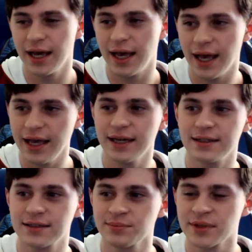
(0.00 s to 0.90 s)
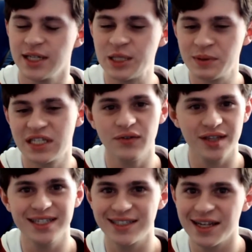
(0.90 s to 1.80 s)
And he
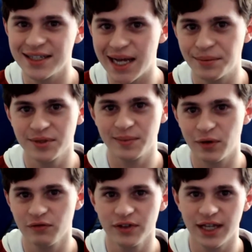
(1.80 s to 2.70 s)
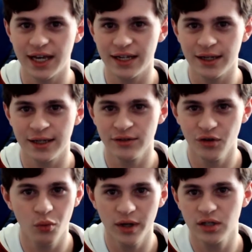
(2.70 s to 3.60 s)
specifically said in Captain Marvel that no
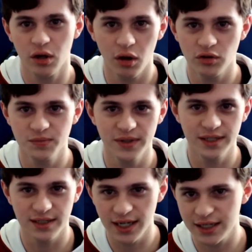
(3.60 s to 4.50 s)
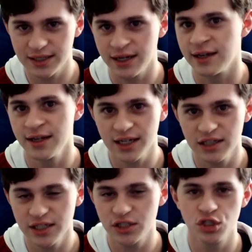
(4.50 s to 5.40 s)
one calls me Nick, not
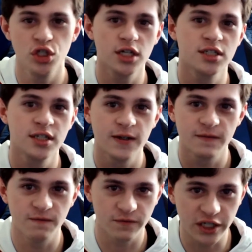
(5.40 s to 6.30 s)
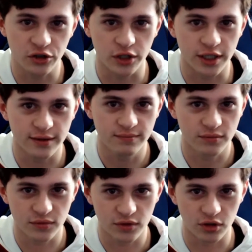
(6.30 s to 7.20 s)
Nicholas, just Fury.
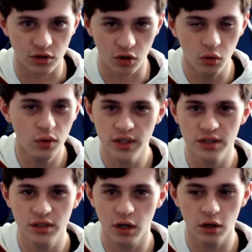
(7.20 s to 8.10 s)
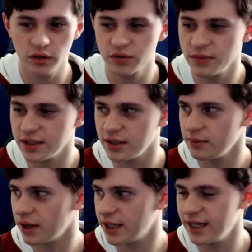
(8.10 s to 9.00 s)
No one calls me
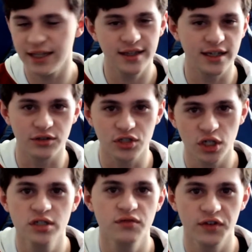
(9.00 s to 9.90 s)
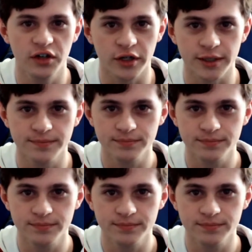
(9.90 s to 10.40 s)
by anything else, just Fury.